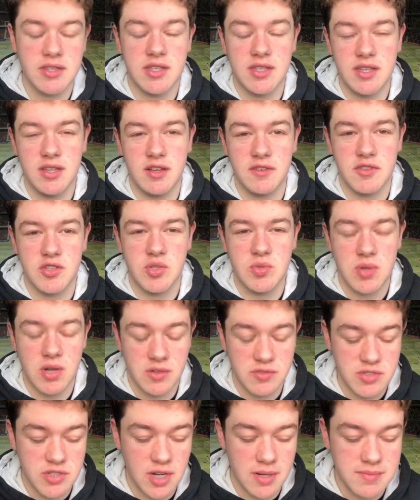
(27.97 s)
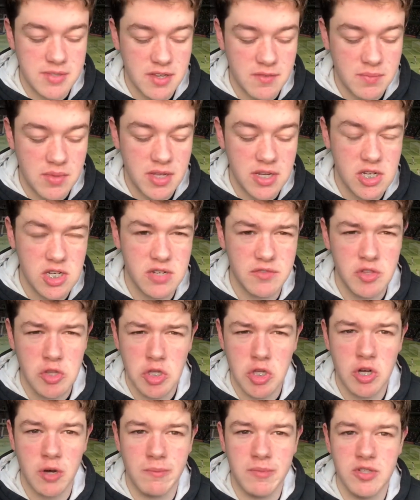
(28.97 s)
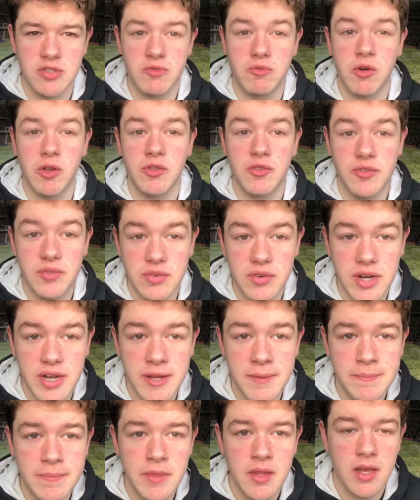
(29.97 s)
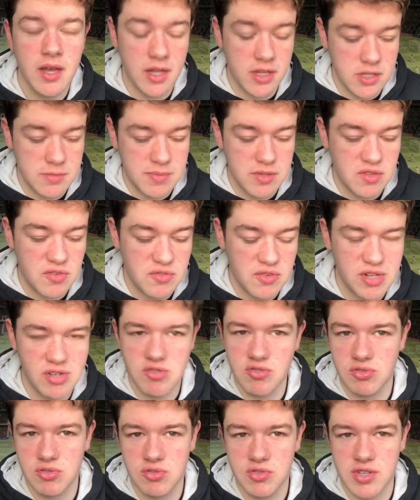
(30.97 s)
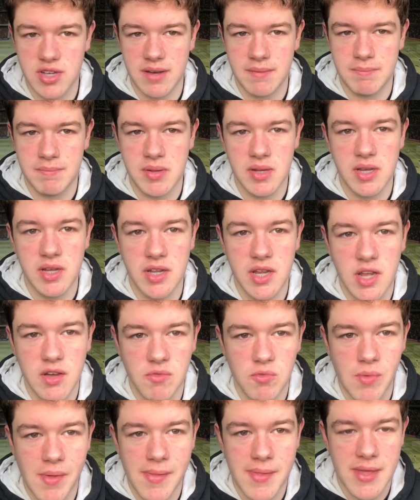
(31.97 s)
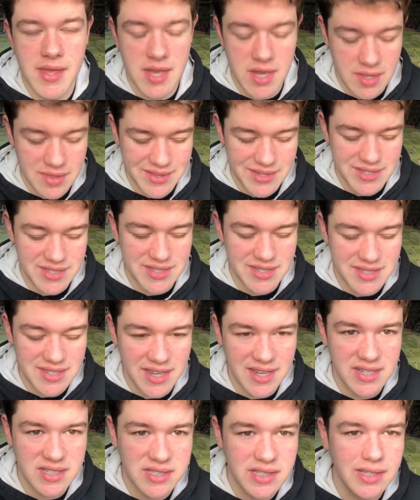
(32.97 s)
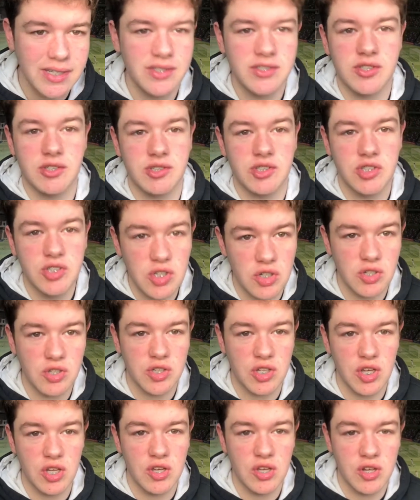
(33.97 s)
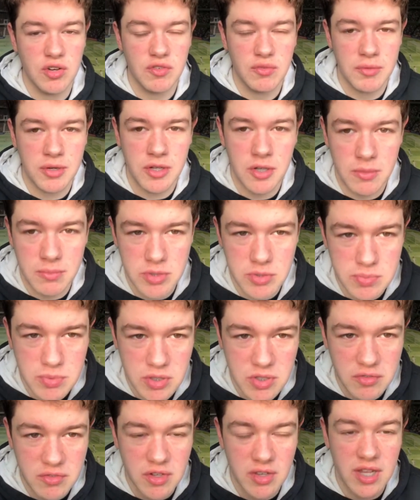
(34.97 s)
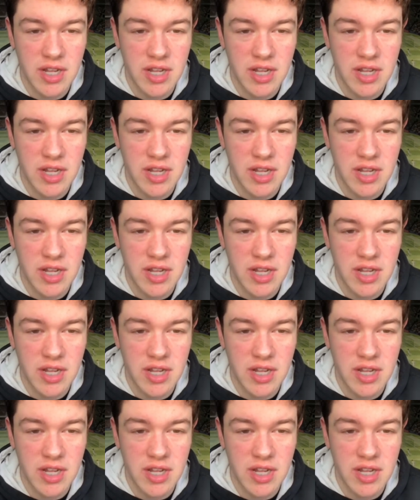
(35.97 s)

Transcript: of the 12 times they've played each other, the Cobblers have won 3. There's been 3 draws and Burton have won the other 6. So it's not looking good from a Cobblers point of view. Their